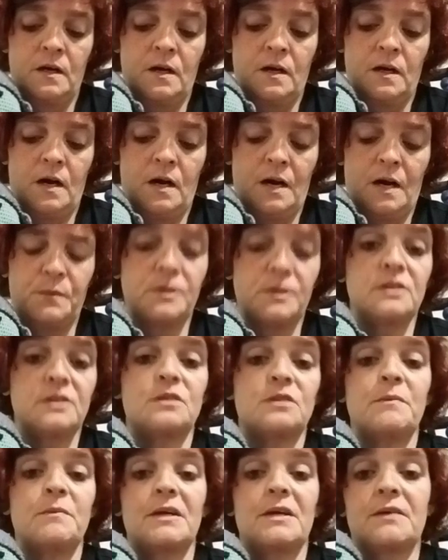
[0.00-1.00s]
I
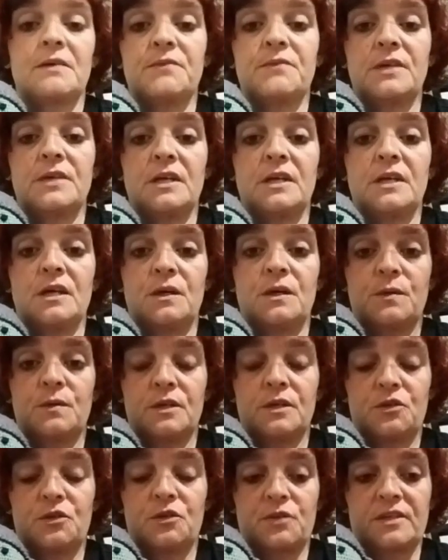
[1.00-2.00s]
wanted to make a video
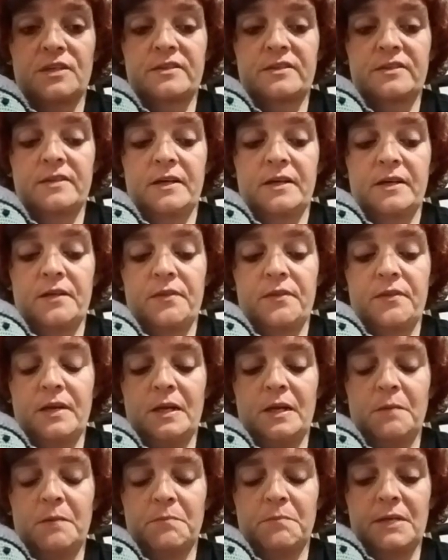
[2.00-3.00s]
addressing
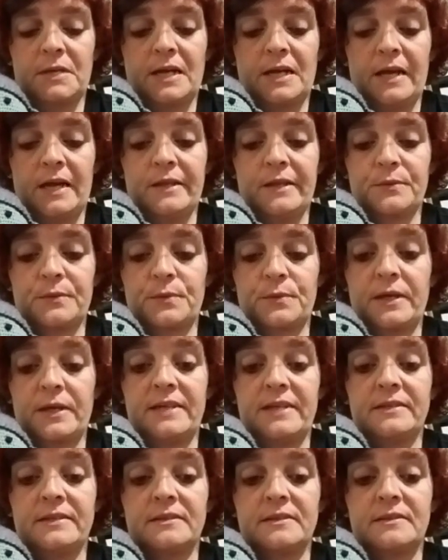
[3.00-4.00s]
the Michaela
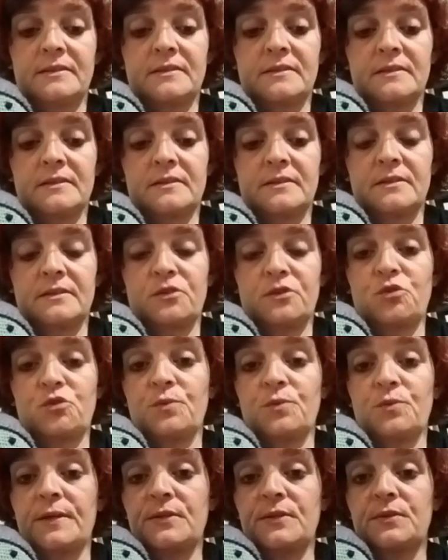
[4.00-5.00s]
Raines
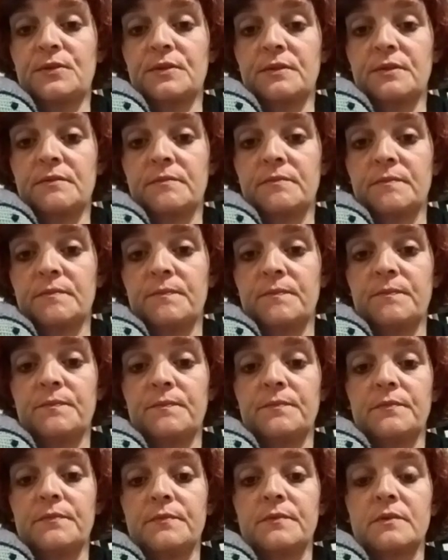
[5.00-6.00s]
situation
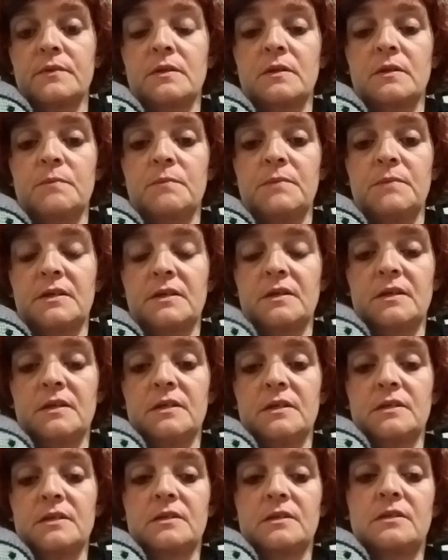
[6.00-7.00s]

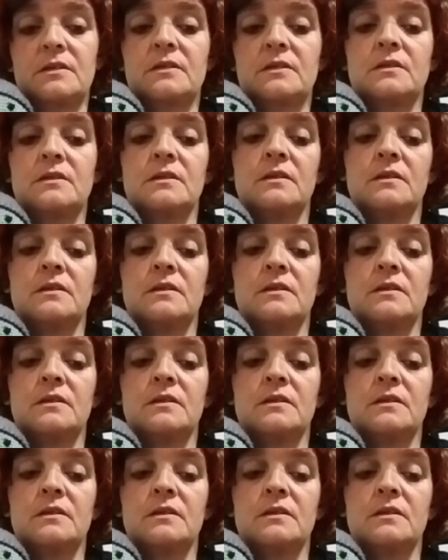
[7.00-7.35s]
because